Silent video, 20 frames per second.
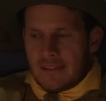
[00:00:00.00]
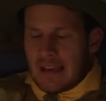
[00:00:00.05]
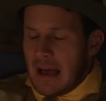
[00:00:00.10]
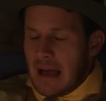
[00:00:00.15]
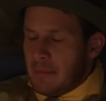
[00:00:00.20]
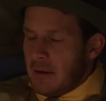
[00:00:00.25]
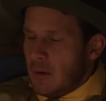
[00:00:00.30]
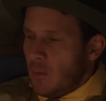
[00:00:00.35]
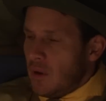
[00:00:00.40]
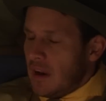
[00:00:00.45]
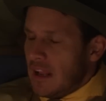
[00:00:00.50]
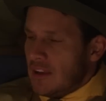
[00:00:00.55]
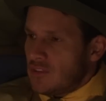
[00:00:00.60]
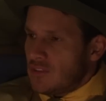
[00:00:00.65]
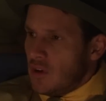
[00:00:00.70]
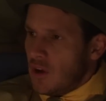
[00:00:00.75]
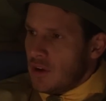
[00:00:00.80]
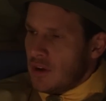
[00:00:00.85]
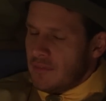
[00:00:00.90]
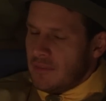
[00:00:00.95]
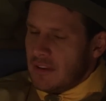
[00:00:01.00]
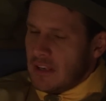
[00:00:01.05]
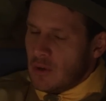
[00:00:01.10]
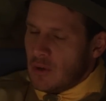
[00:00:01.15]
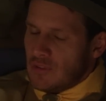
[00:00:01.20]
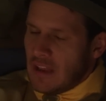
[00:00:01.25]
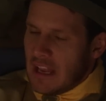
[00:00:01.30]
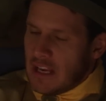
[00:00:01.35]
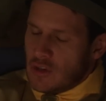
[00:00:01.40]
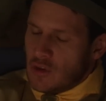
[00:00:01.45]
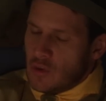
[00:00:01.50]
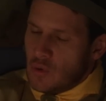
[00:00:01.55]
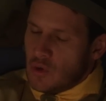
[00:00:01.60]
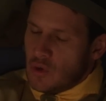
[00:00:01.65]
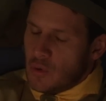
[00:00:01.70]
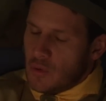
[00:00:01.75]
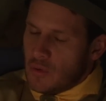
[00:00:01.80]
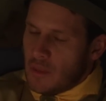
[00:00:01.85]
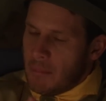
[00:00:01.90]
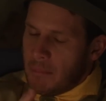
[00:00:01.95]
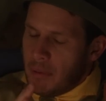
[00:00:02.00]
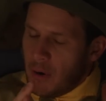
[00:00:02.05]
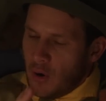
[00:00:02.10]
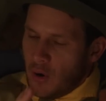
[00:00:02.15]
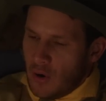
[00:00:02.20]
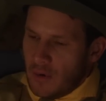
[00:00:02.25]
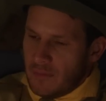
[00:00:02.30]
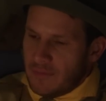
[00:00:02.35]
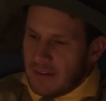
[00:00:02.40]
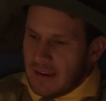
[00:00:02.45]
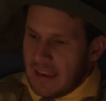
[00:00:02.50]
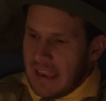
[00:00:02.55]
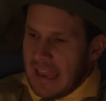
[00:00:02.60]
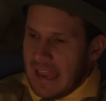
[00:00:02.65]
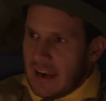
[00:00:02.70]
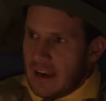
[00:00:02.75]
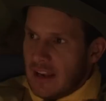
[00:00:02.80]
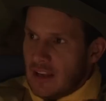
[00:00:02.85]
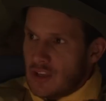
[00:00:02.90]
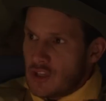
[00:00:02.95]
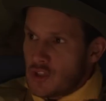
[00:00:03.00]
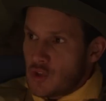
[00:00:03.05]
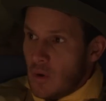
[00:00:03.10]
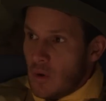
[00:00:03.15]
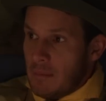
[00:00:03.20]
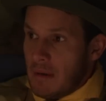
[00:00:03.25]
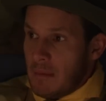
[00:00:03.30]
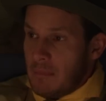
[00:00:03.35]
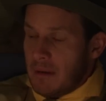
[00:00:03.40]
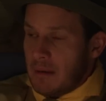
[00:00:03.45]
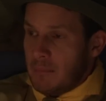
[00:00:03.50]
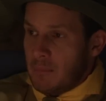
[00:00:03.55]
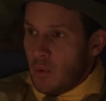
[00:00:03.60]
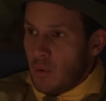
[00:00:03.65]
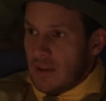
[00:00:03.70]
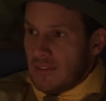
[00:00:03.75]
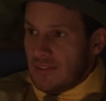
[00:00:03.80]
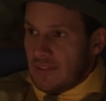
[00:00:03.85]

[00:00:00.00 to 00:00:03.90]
Tommy, when I saw your videos, I knew you were the perfect candidate to join my big boy